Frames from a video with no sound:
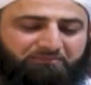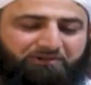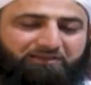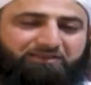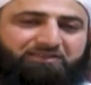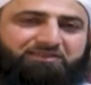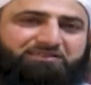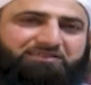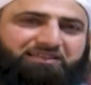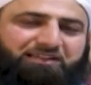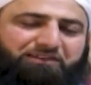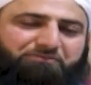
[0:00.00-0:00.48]

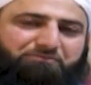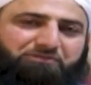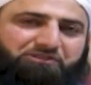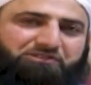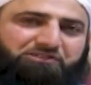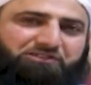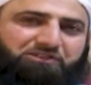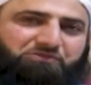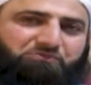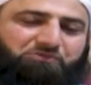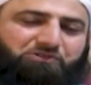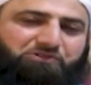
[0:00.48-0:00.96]
Hadi Islam
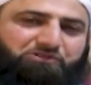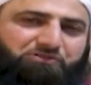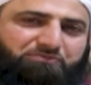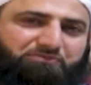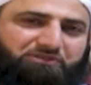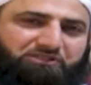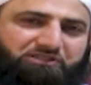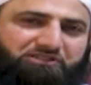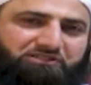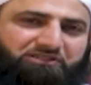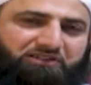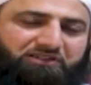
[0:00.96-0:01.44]
brothers and viewers of
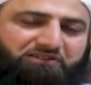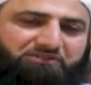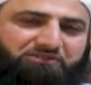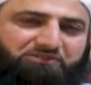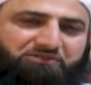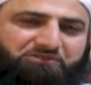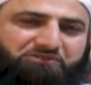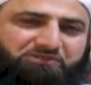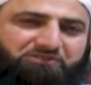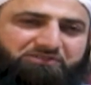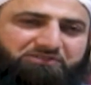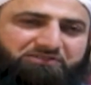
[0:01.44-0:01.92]
Madani channel.
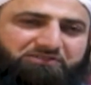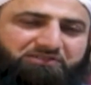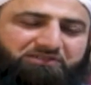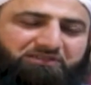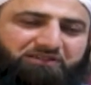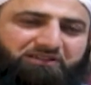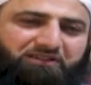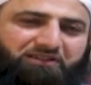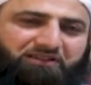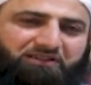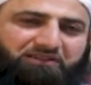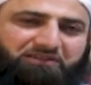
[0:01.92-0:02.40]
So just
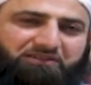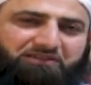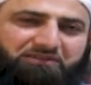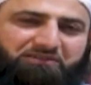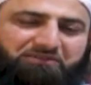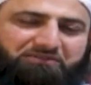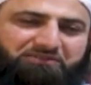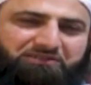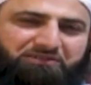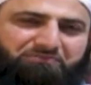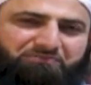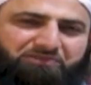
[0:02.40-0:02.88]
uh,
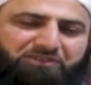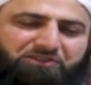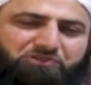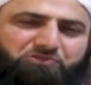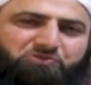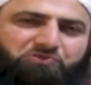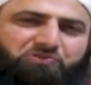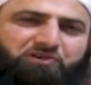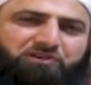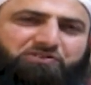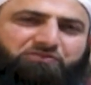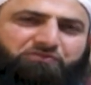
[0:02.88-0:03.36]
something
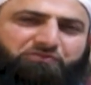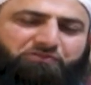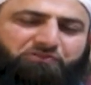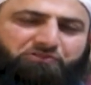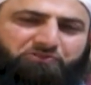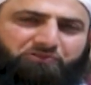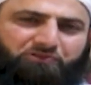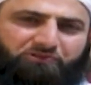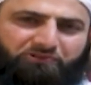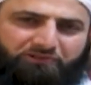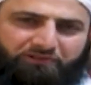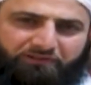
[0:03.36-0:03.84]
to us for
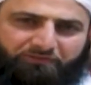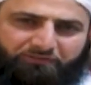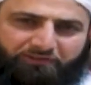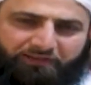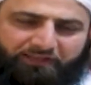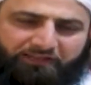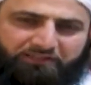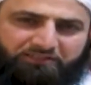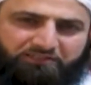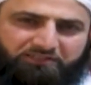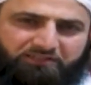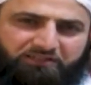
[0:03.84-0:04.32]
to
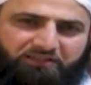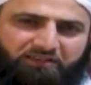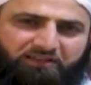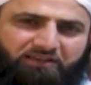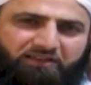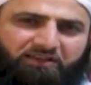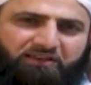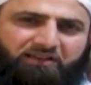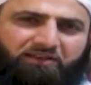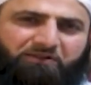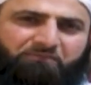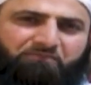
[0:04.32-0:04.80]
reflect
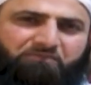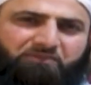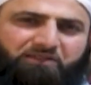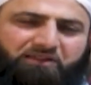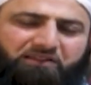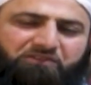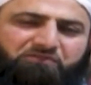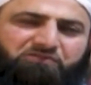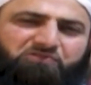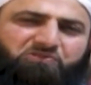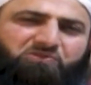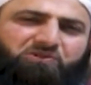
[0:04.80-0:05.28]

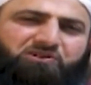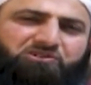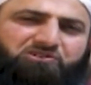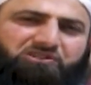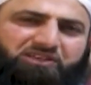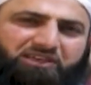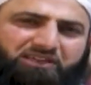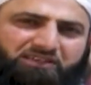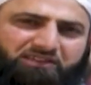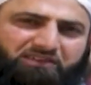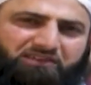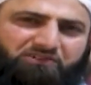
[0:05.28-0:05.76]
that if you are
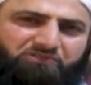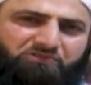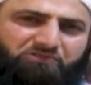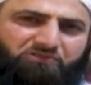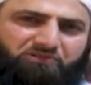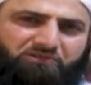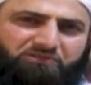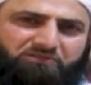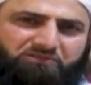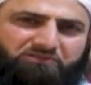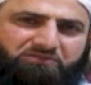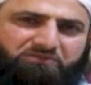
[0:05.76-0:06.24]
taking
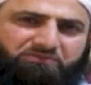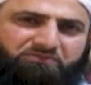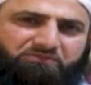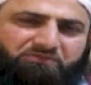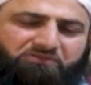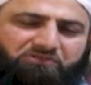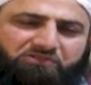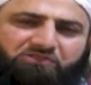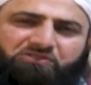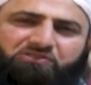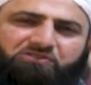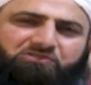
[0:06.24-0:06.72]
drugs,
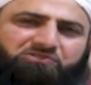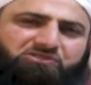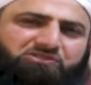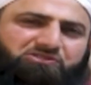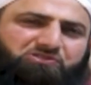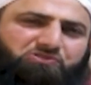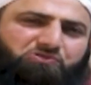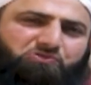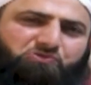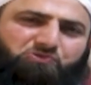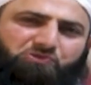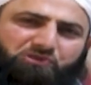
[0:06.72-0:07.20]
you're not
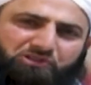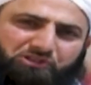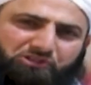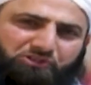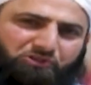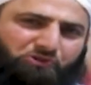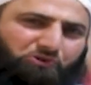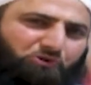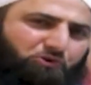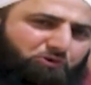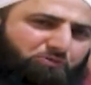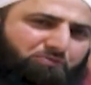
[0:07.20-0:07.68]
just ruining
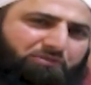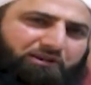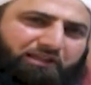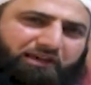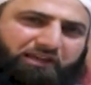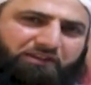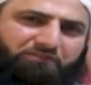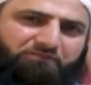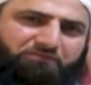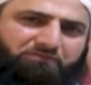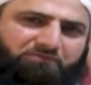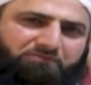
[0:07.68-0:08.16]
your own
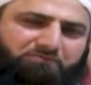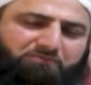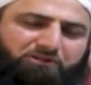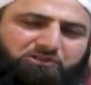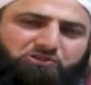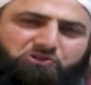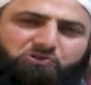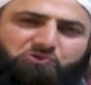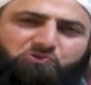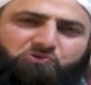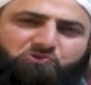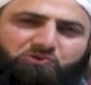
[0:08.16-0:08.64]
life,
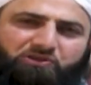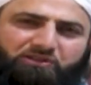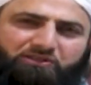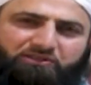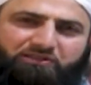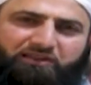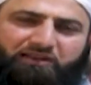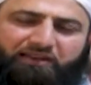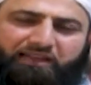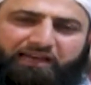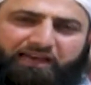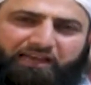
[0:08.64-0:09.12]
but you're ruining
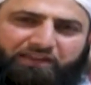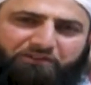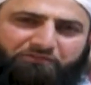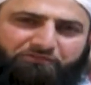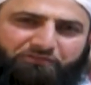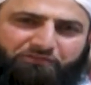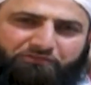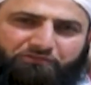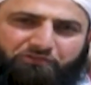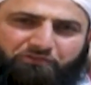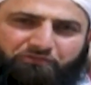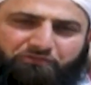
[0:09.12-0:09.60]
the life
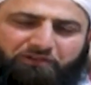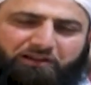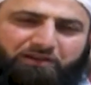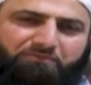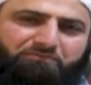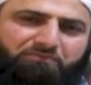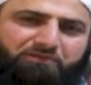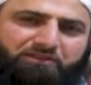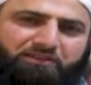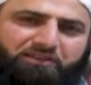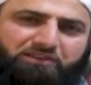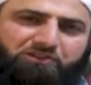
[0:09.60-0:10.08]
of your
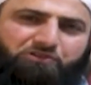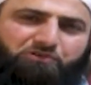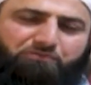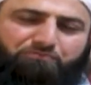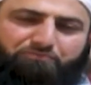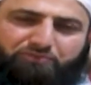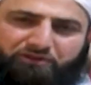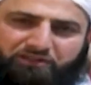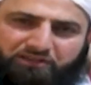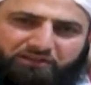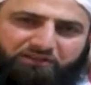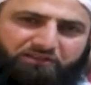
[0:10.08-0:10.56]
family, your
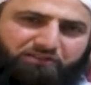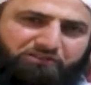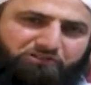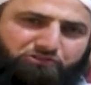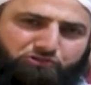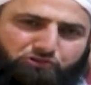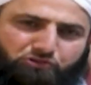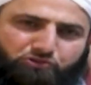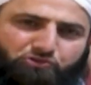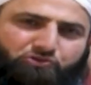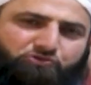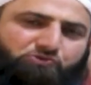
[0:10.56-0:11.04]

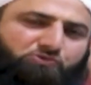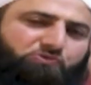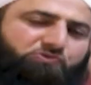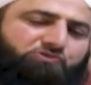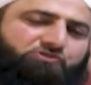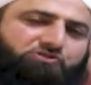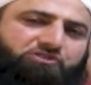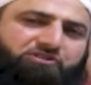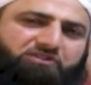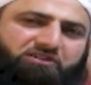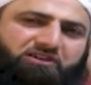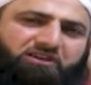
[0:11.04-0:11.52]
parents, your
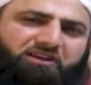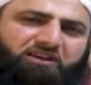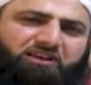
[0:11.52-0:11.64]
children.